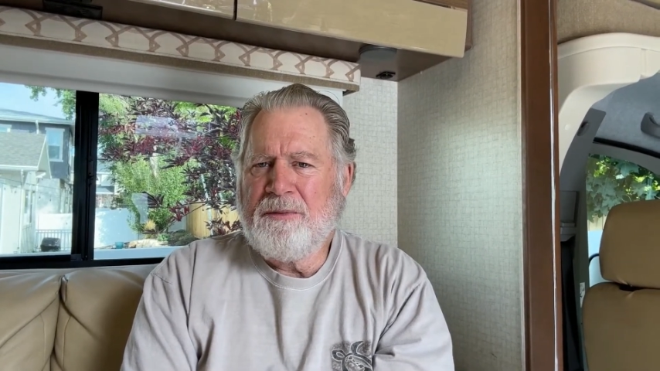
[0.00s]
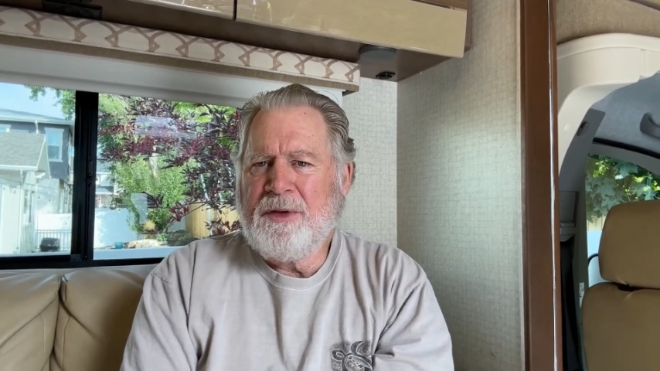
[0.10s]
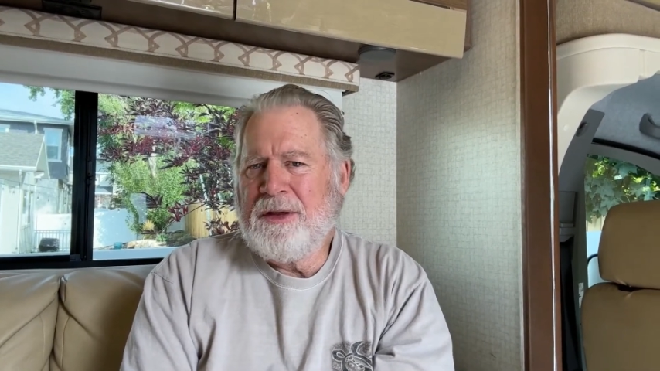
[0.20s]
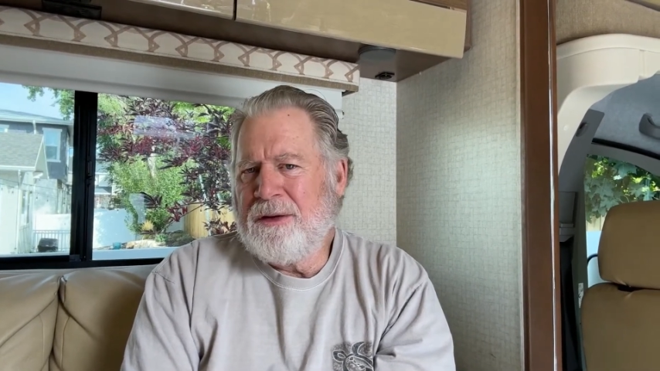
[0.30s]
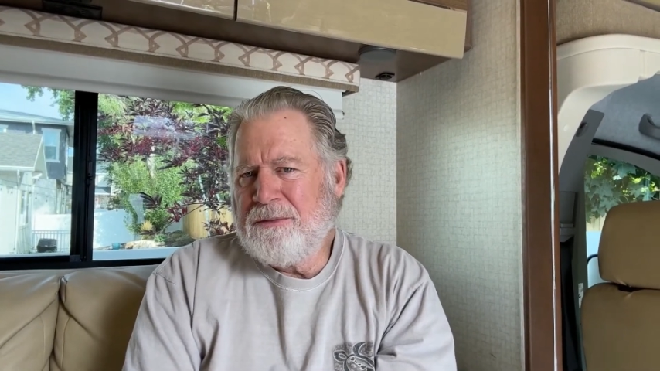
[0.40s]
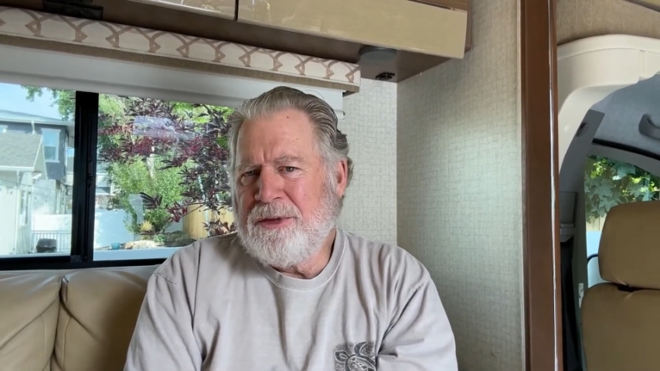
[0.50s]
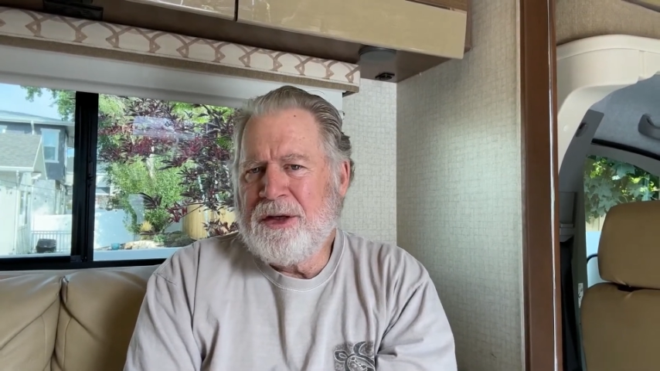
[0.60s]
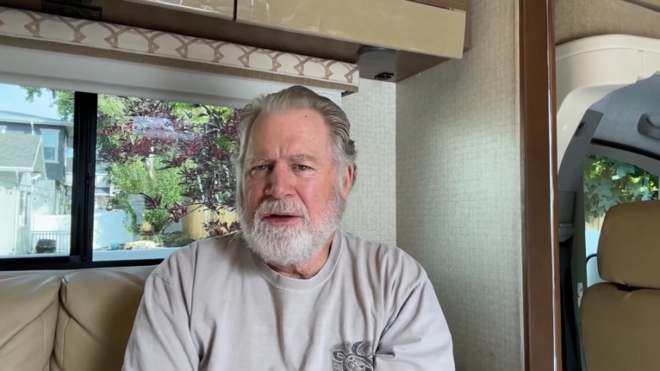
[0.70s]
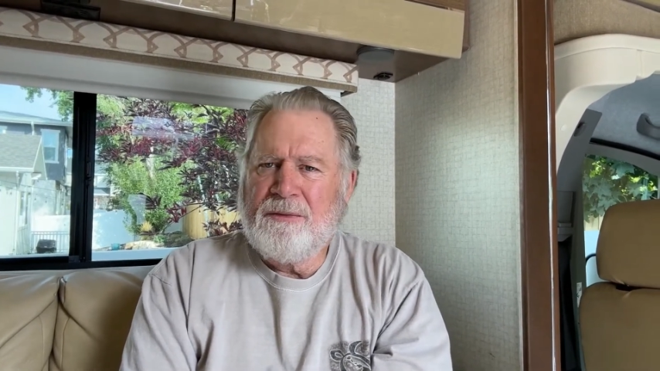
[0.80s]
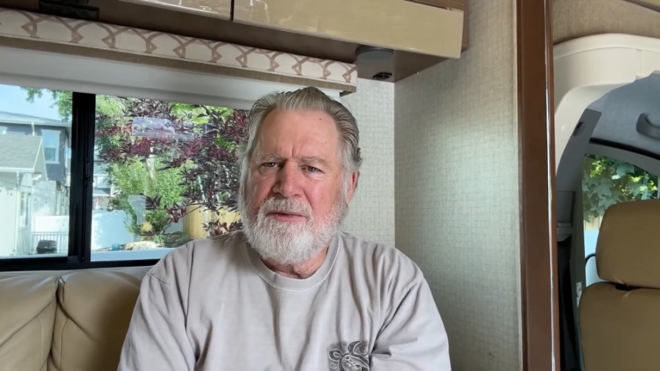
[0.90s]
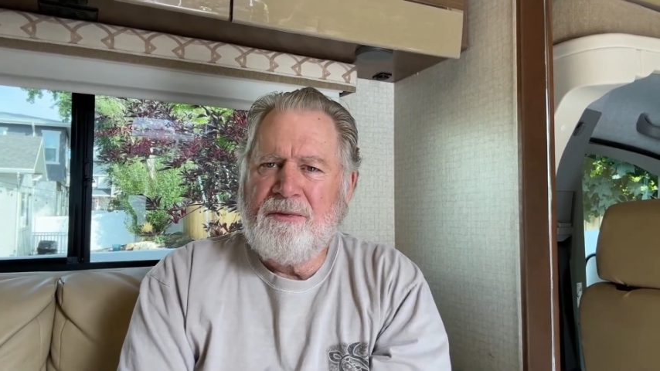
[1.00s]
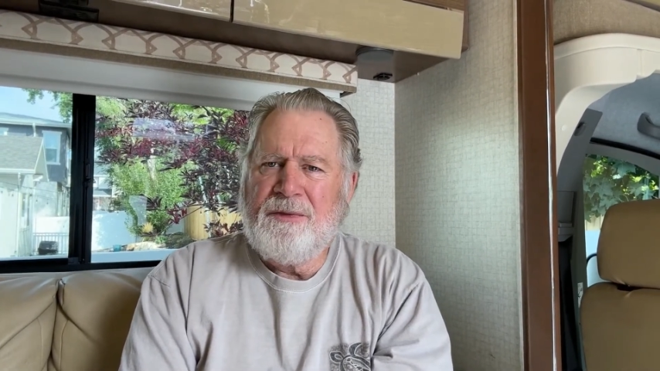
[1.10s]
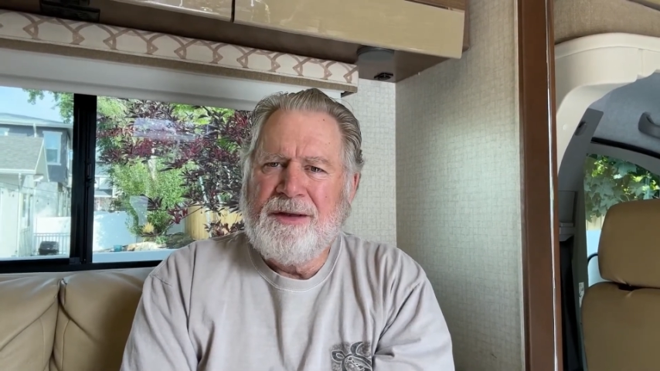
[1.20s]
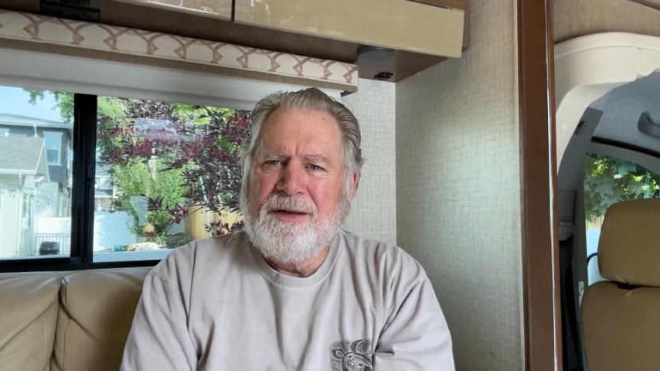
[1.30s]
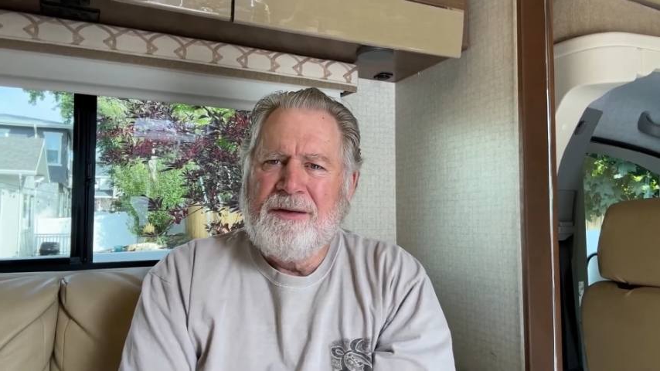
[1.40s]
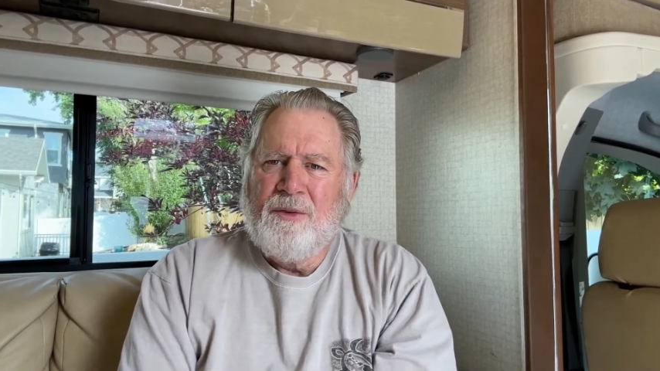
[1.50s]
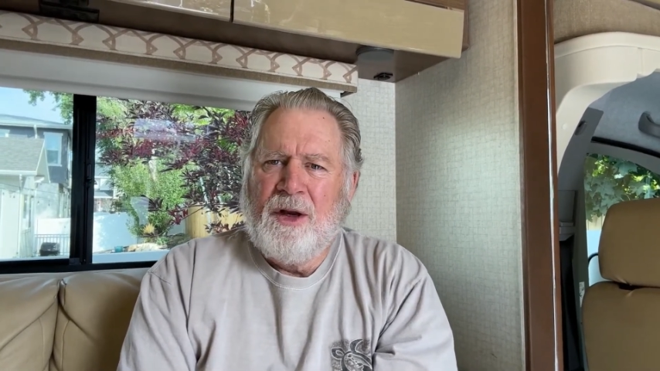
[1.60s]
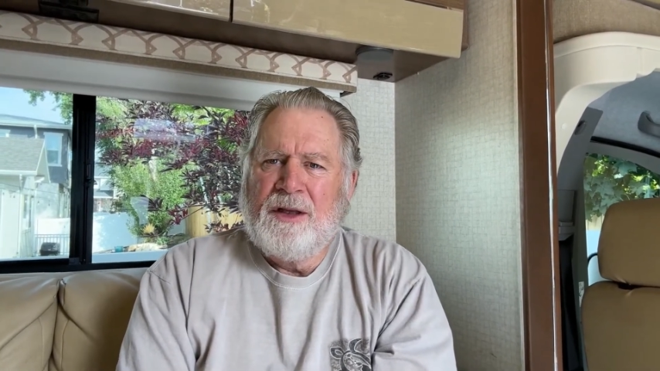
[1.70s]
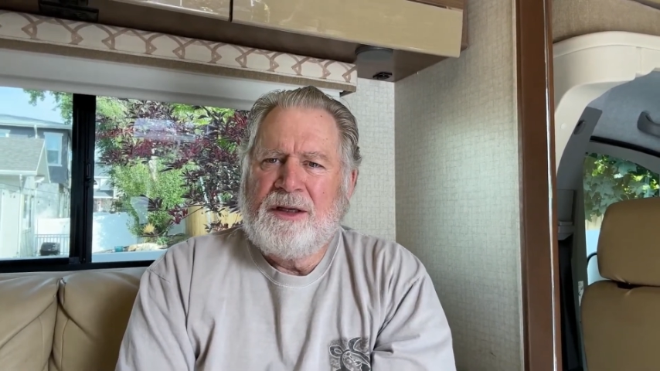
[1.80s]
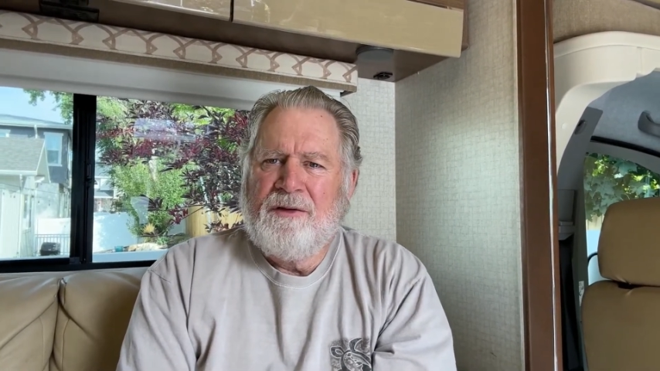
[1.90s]
You can
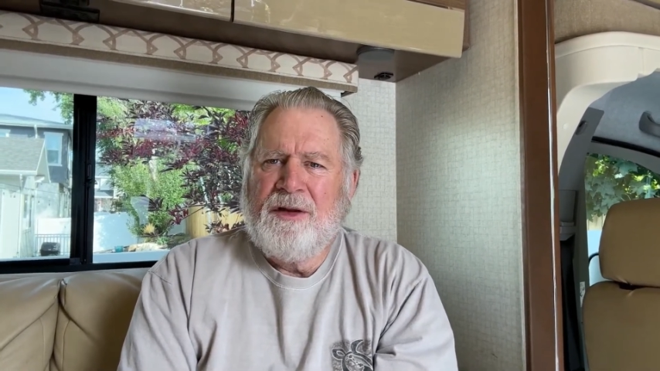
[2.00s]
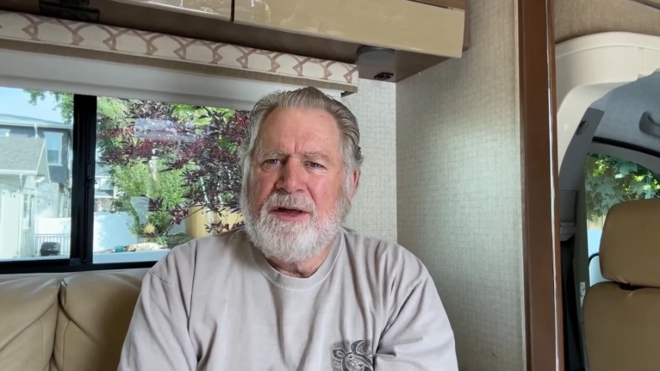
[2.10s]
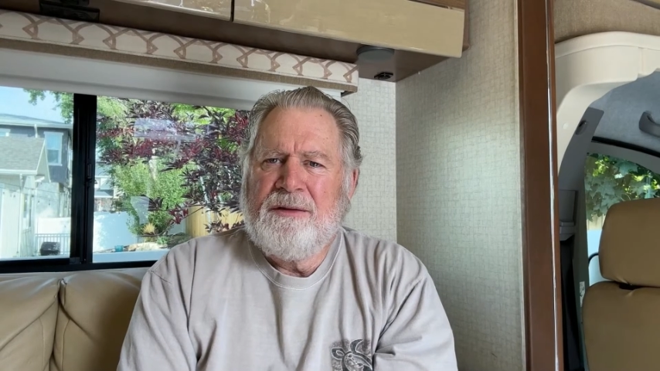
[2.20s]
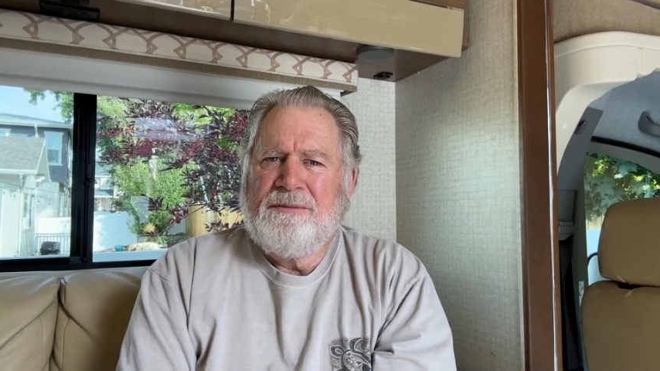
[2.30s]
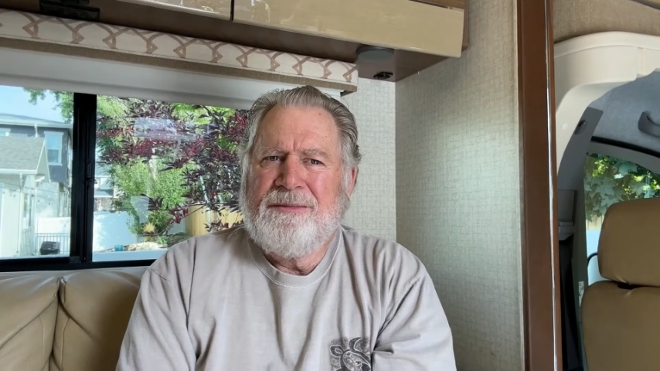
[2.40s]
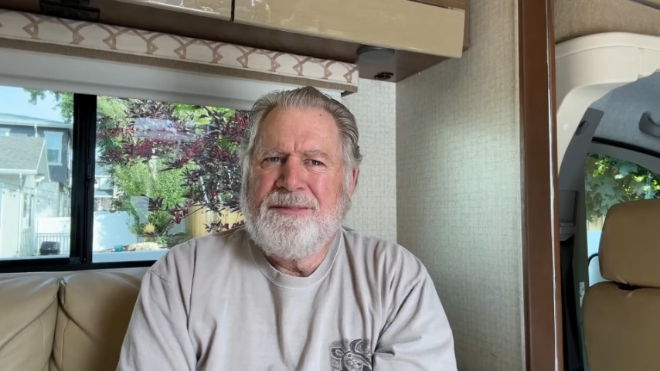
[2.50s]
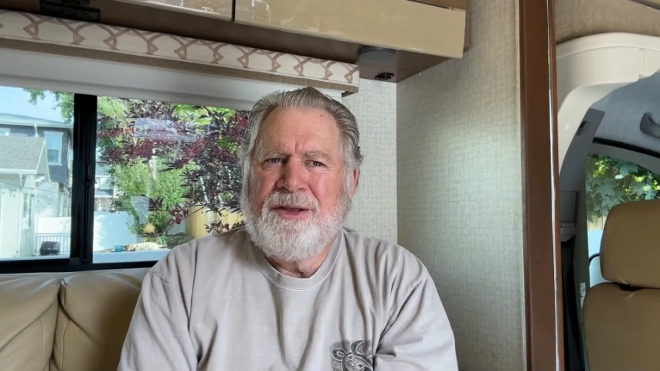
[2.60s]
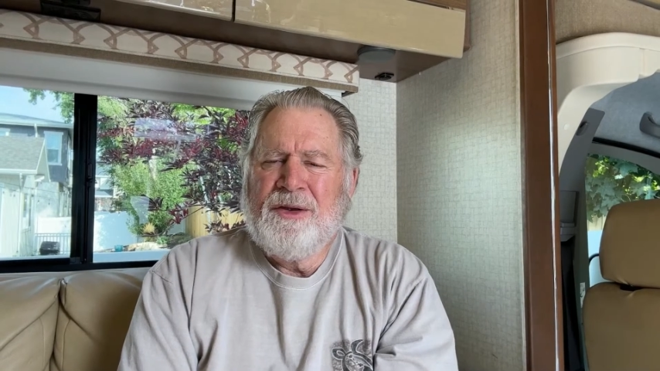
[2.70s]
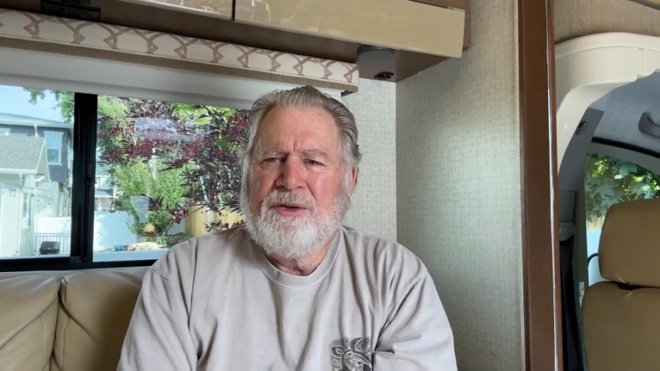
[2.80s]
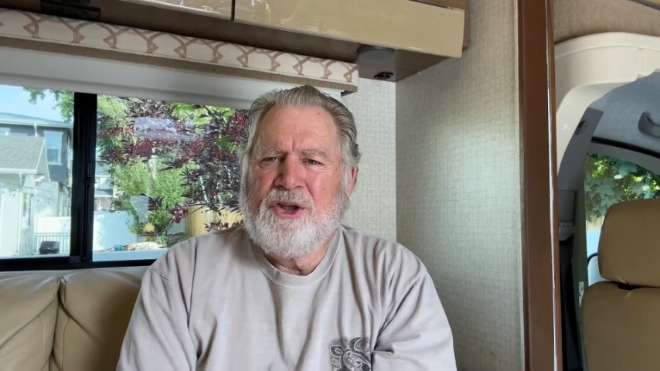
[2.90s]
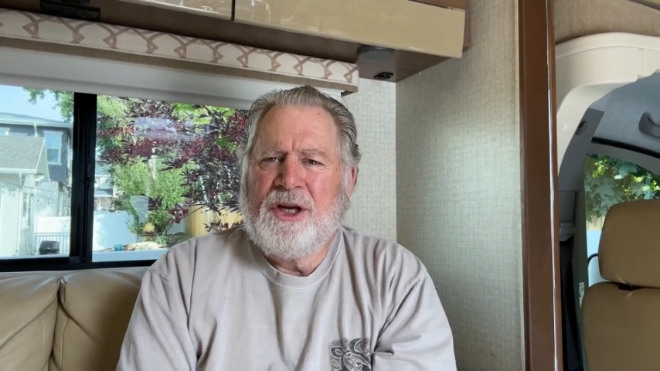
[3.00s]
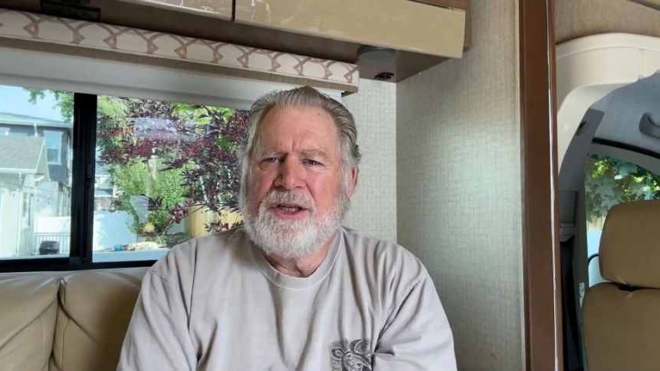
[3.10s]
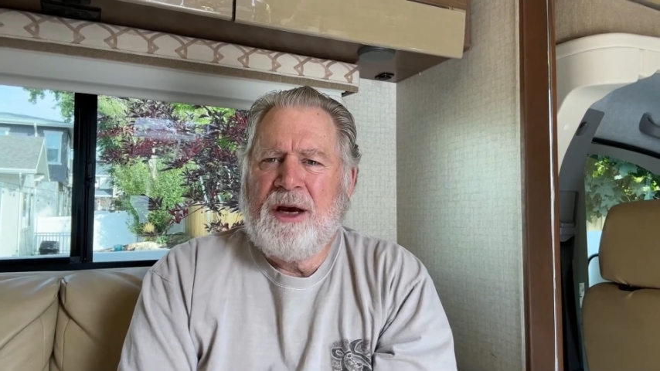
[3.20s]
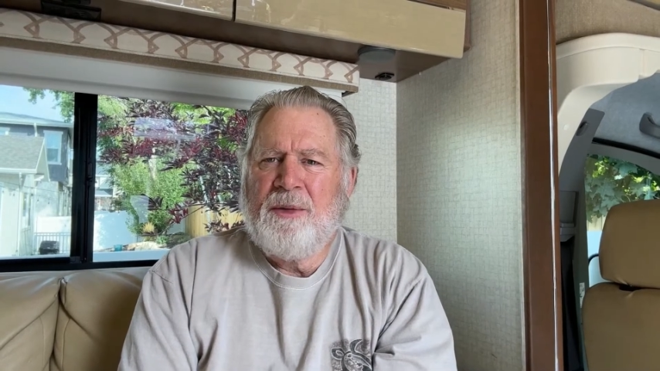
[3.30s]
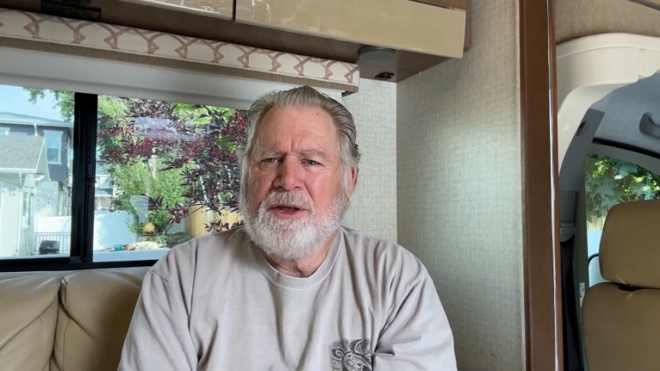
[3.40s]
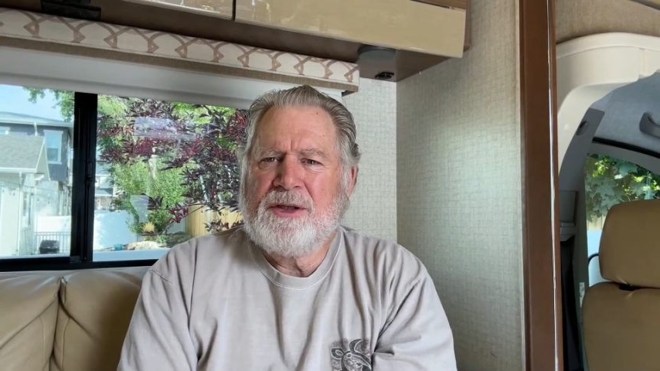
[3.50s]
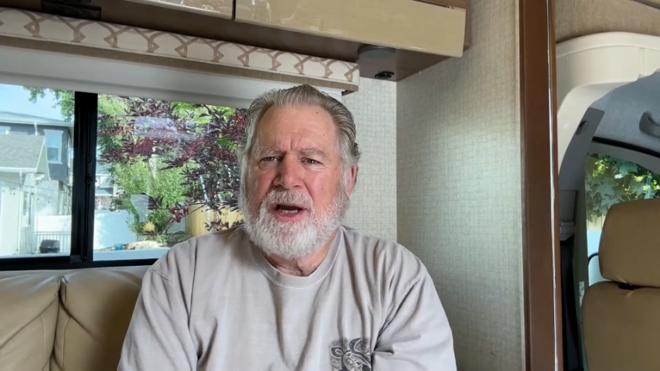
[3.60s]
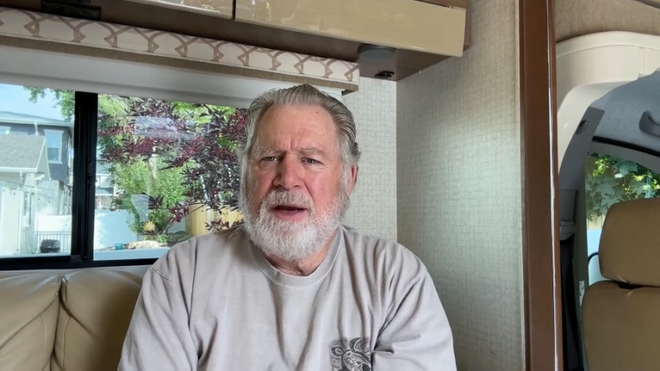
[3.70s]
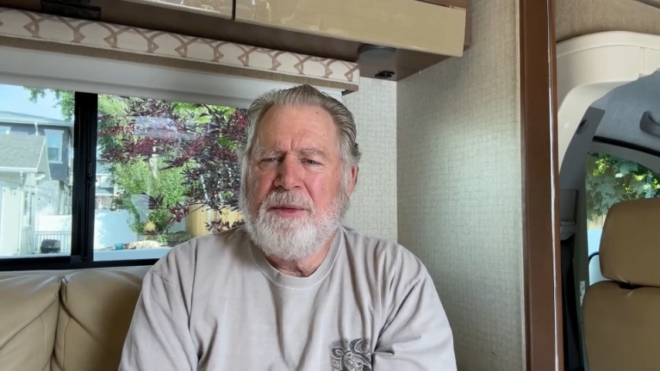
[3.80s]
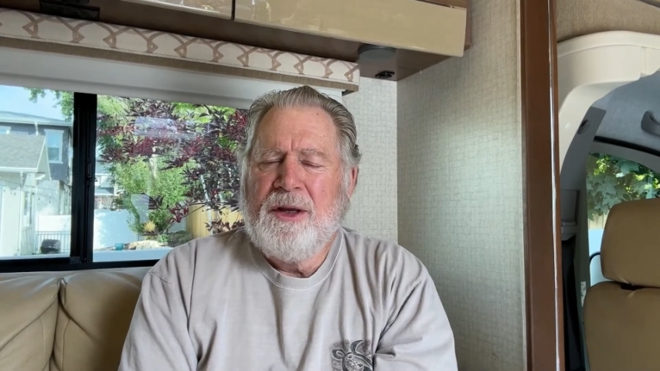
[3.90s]
relatively, judge how much
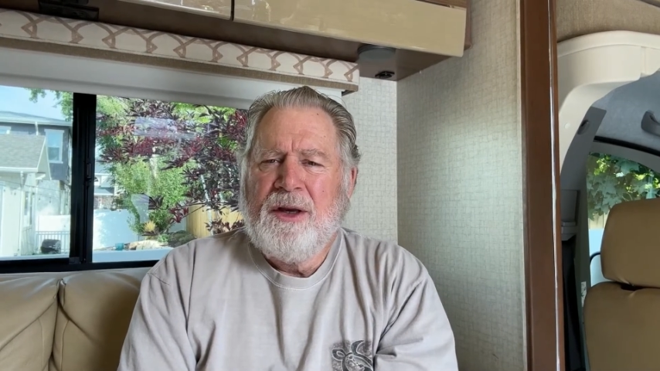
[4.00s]
time.